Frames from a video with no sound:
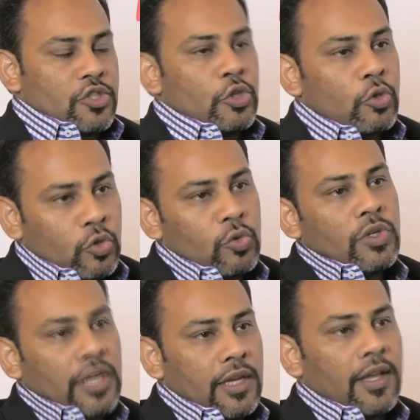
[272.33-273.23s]
So you do
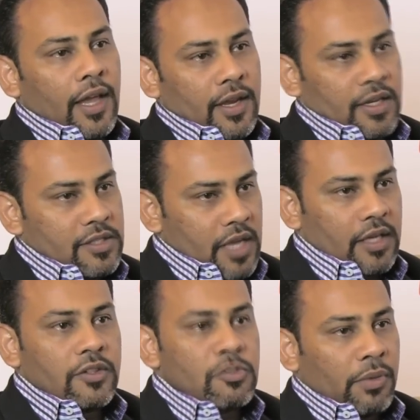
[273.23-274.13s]
need an
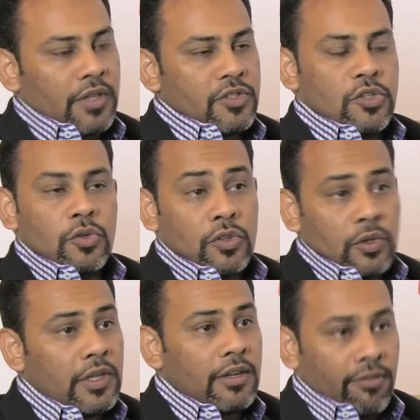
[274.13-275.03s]
executive sponsor, you do
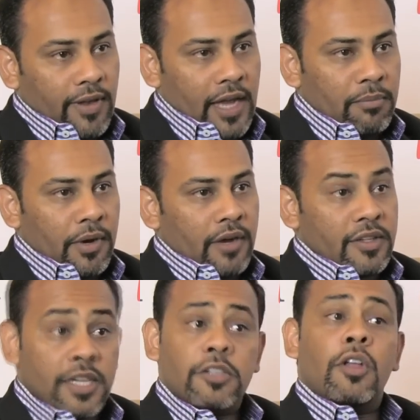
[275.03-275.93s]
need a flag bearer. The
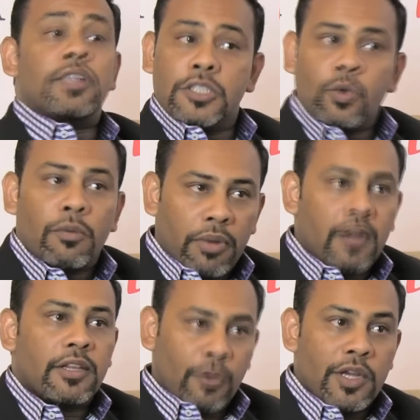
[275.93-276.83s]
technology is one part
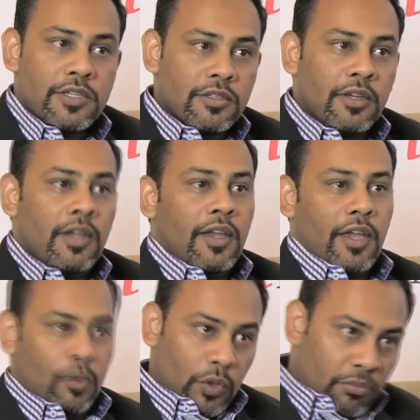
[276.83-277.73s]
of the equation,
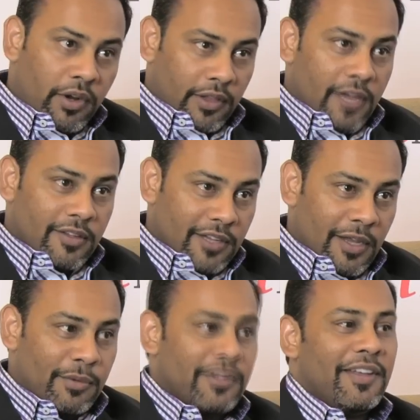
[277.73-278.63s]
and we'll bring that to the
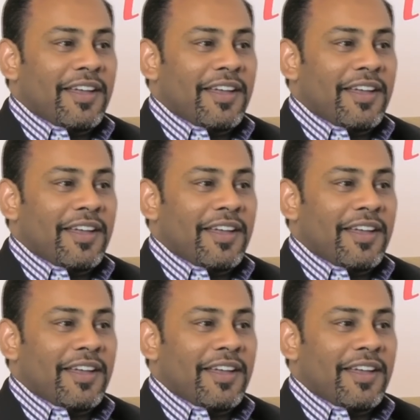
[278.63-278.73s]
table.